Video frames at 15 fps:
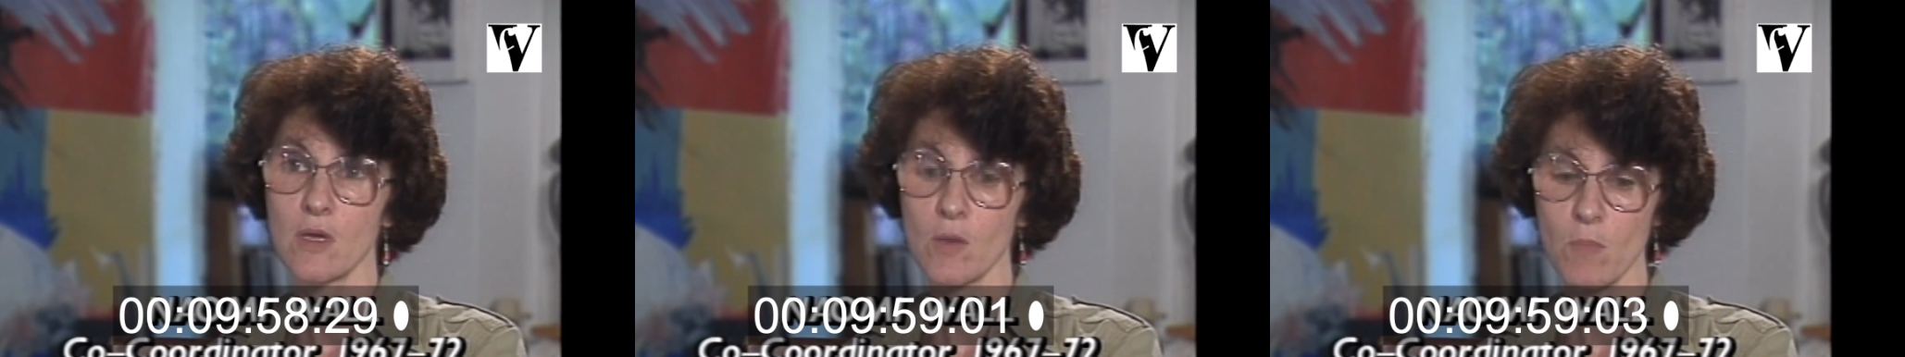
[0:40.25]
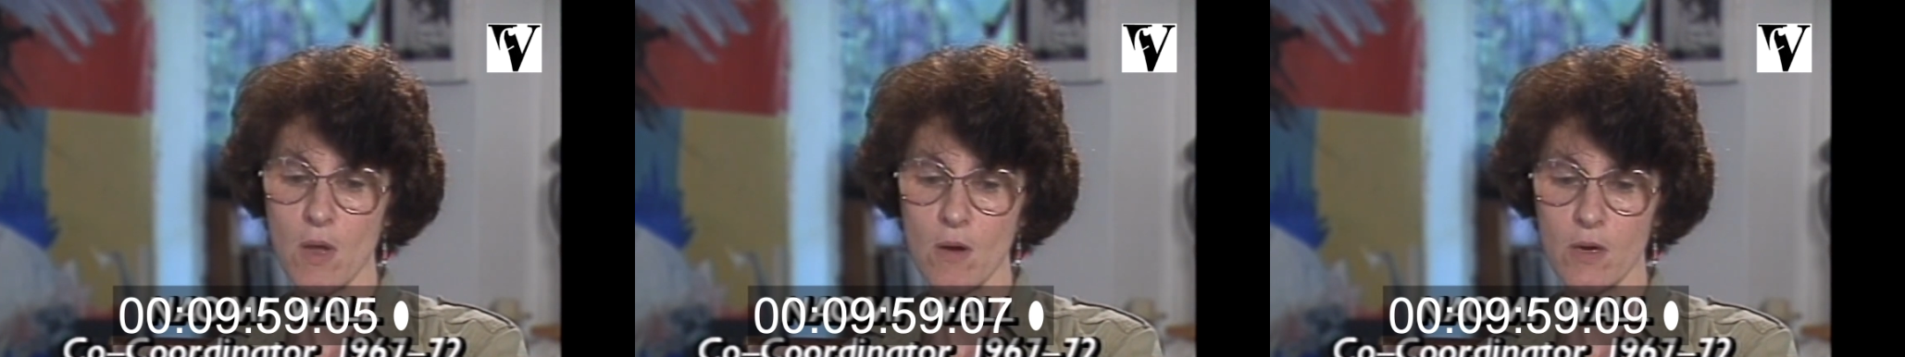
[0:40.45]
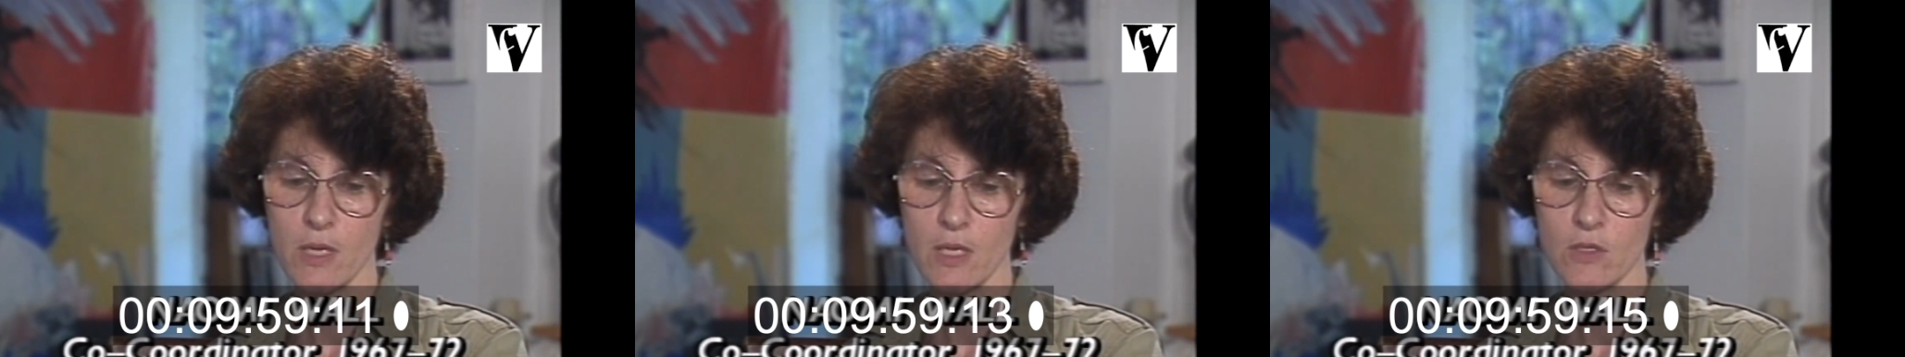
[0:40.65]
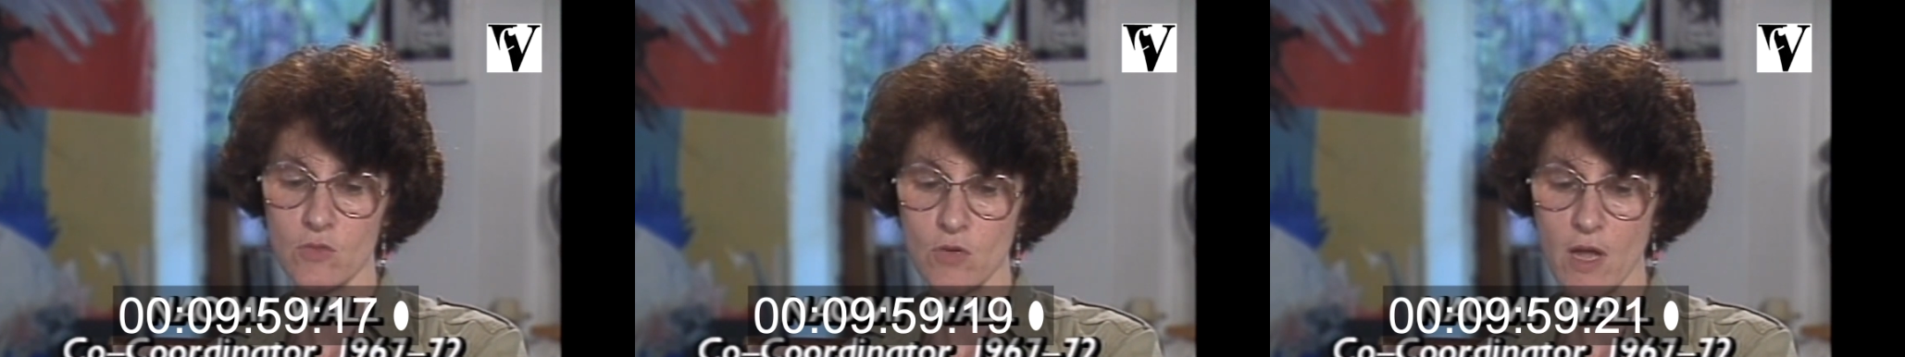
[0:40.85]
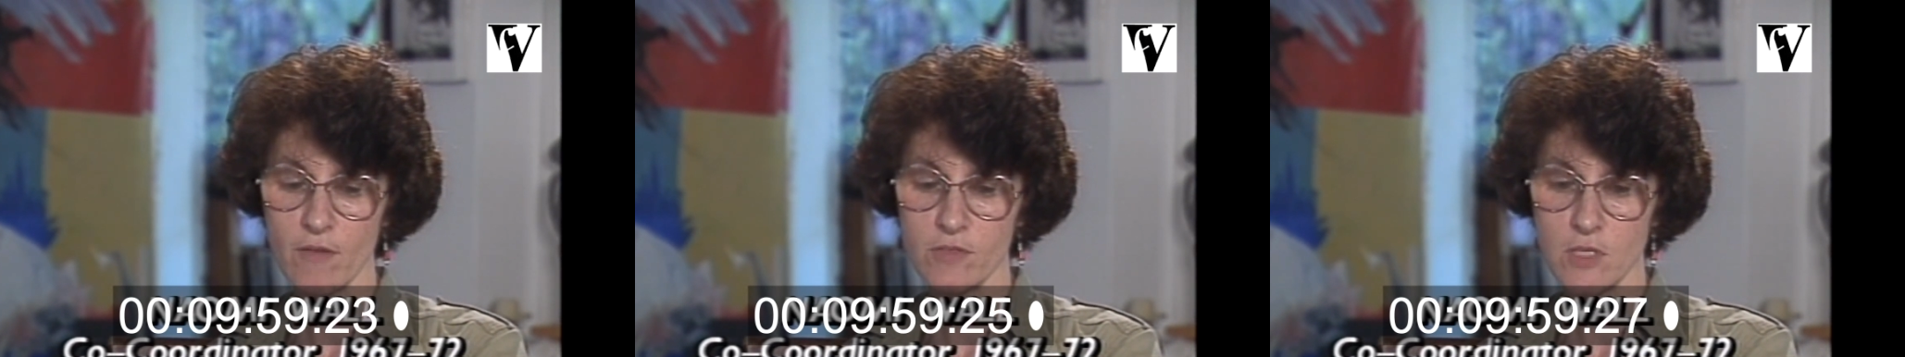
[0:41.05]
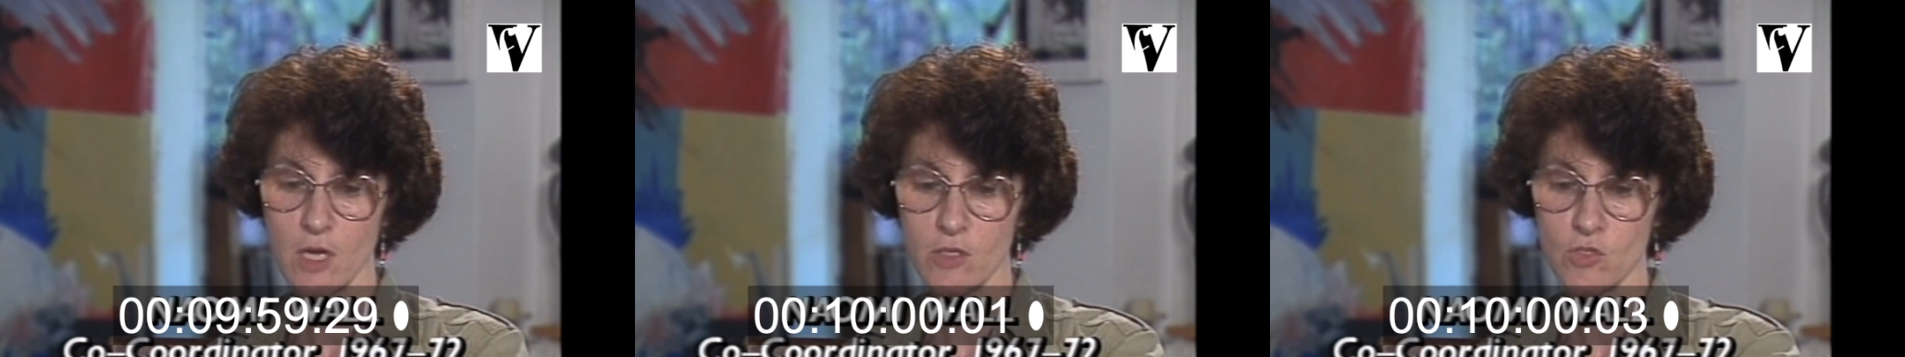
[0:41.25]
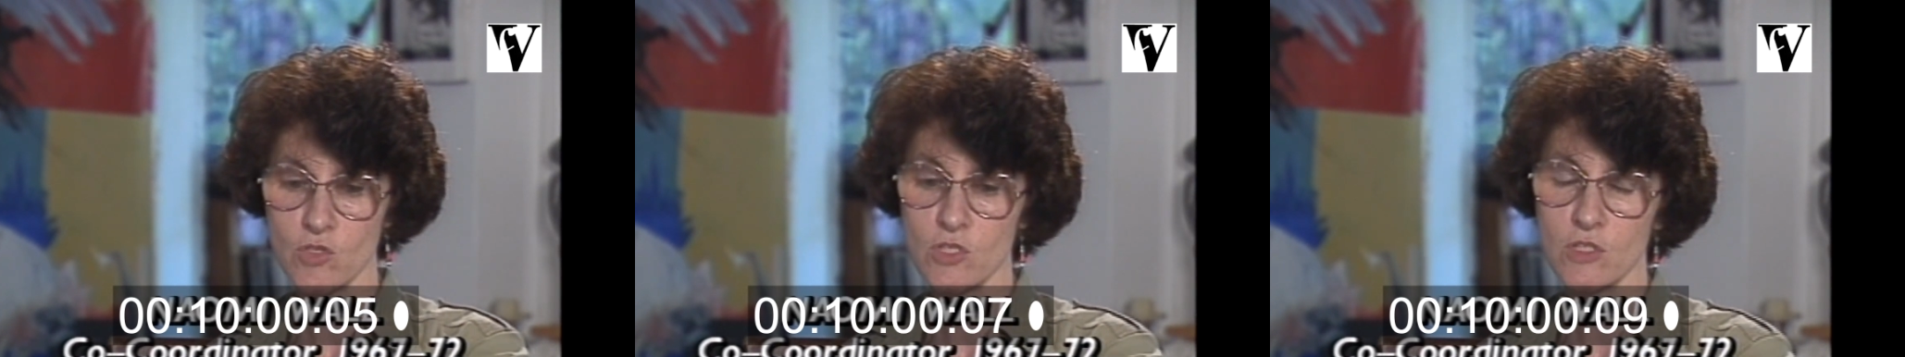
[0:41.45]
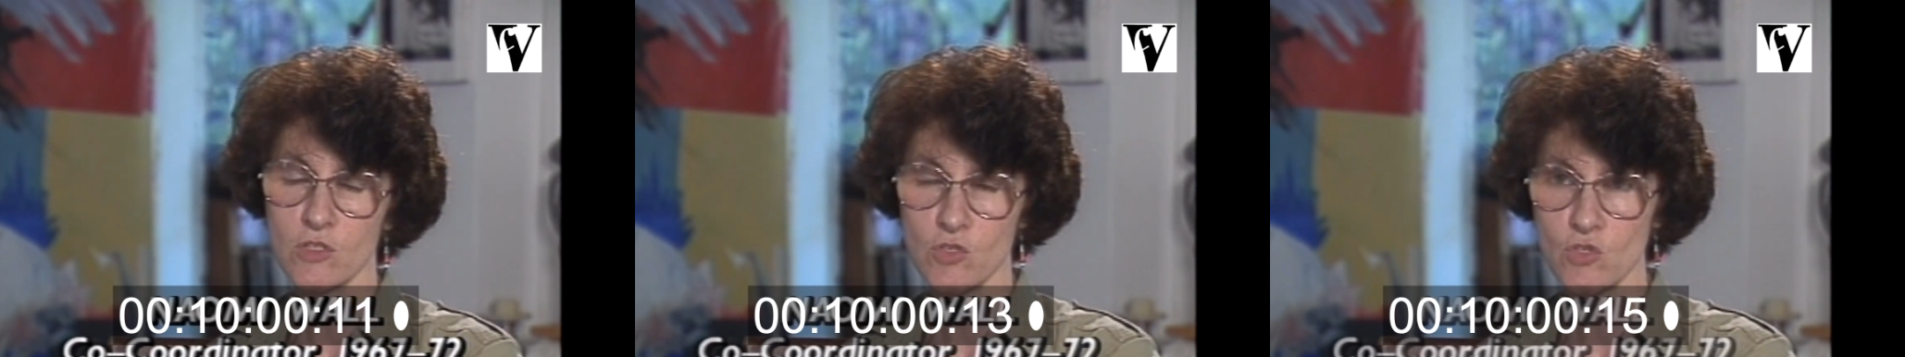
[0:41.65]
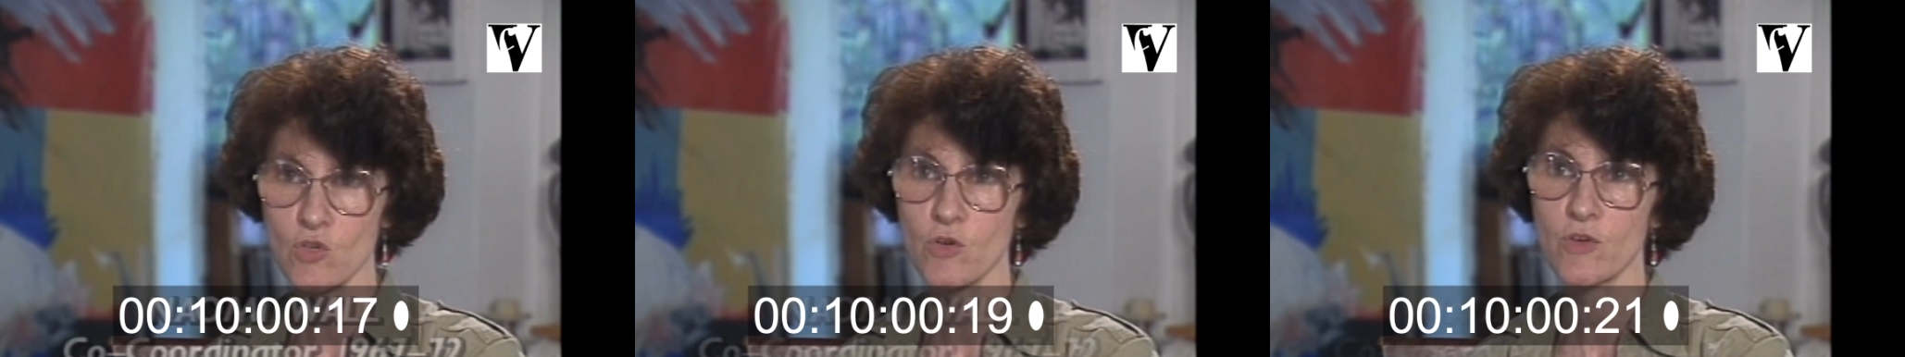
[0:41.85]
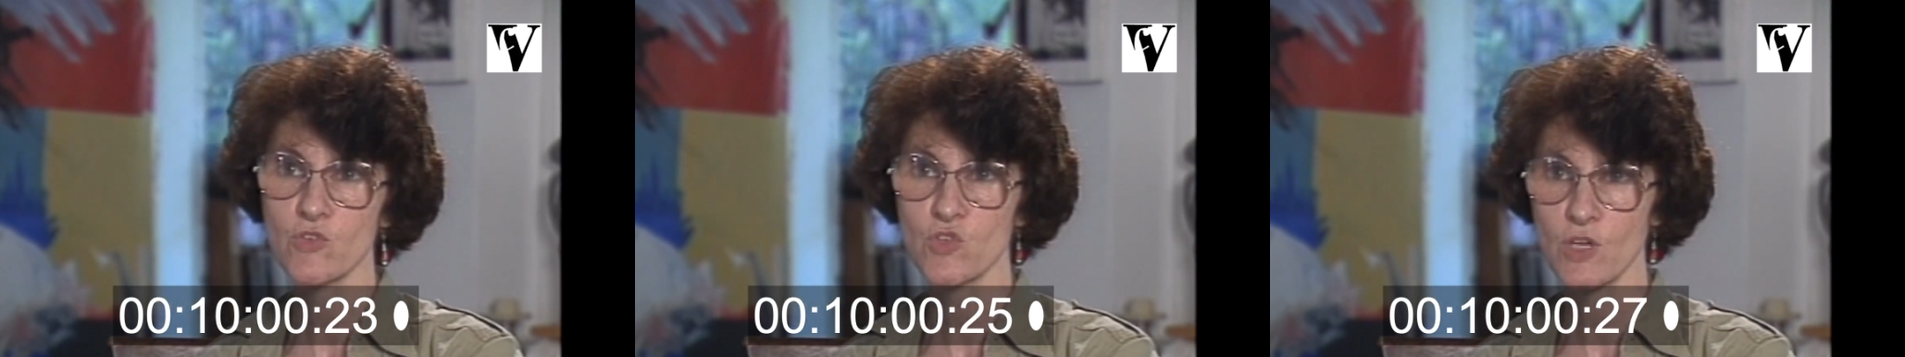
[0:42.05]
American draft dodgers and
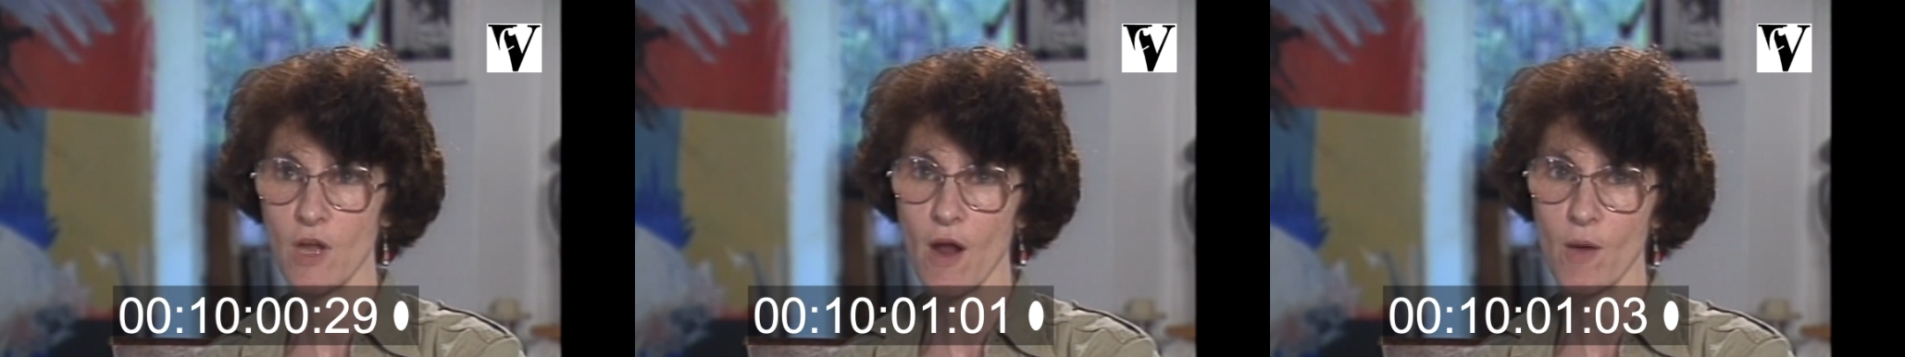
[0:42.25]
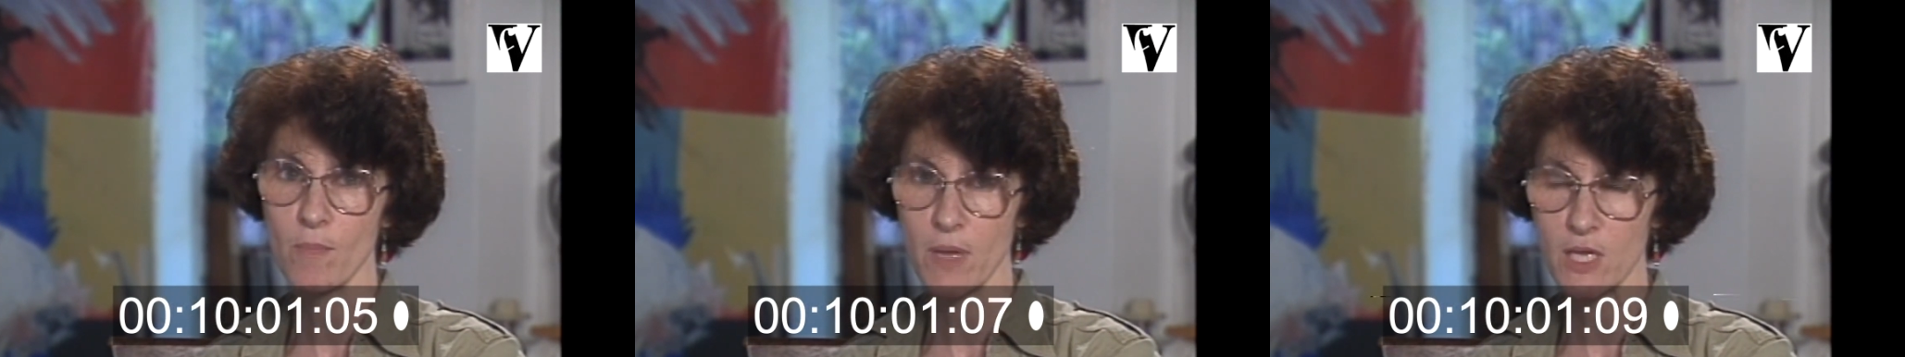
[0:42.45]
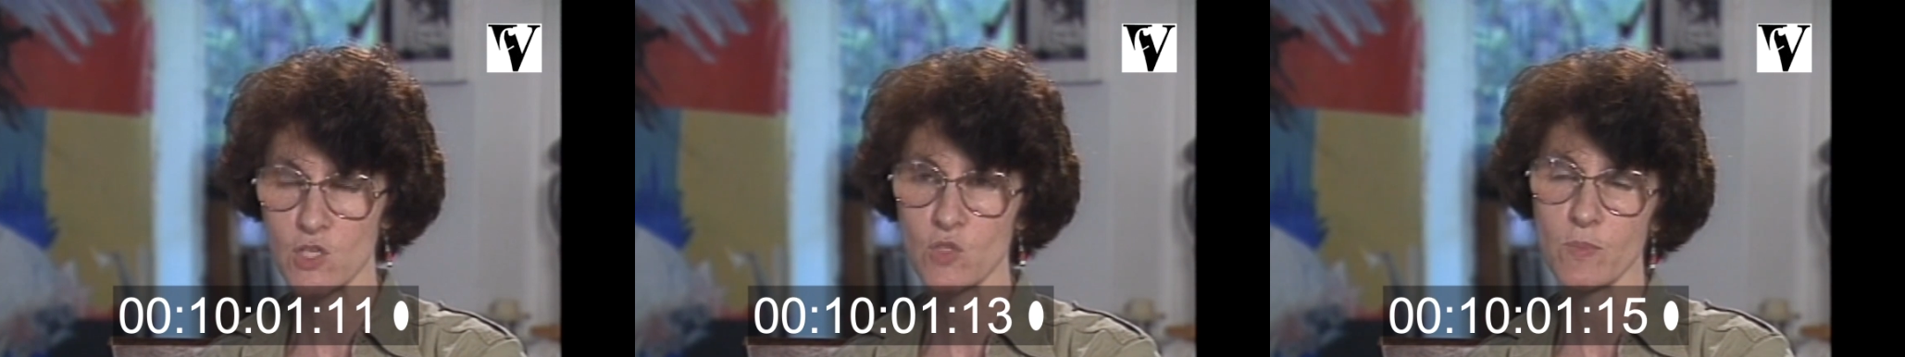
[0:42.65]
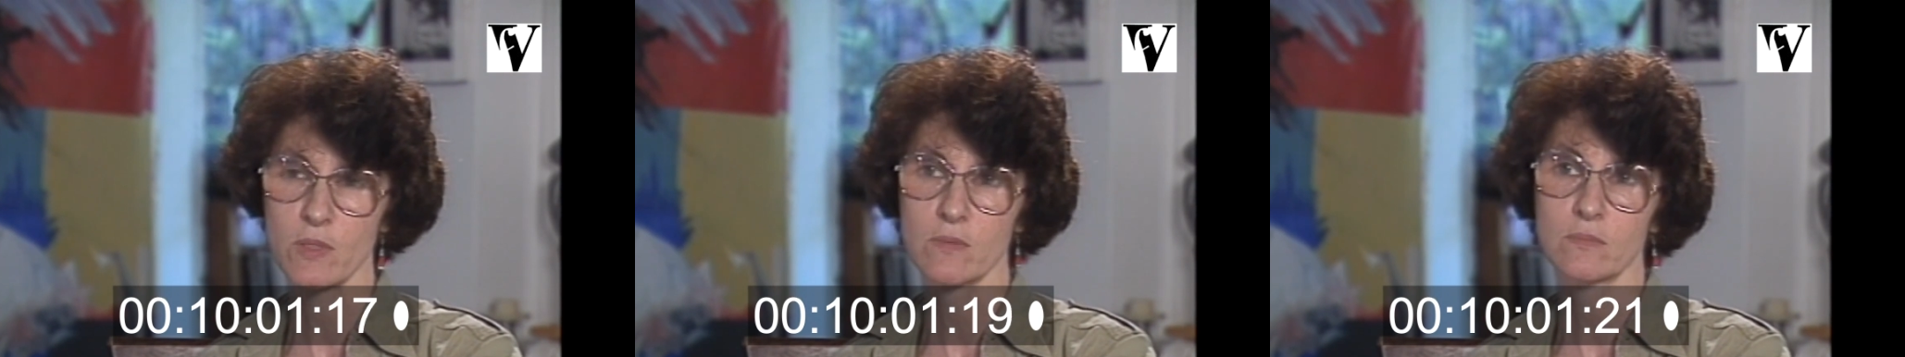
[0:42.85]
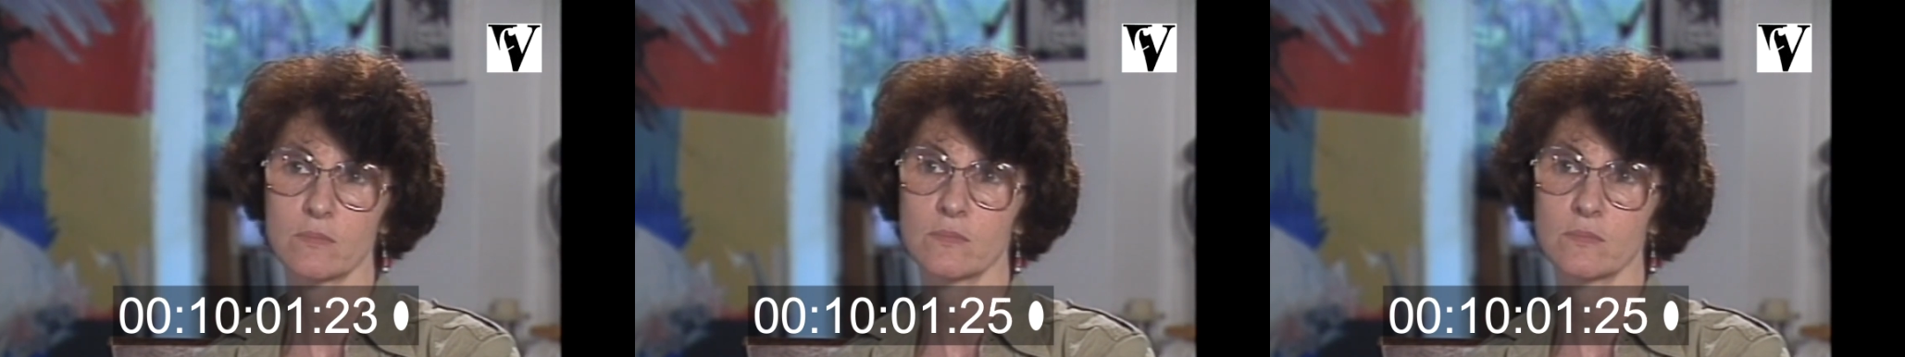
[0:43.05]
deserters in our basement.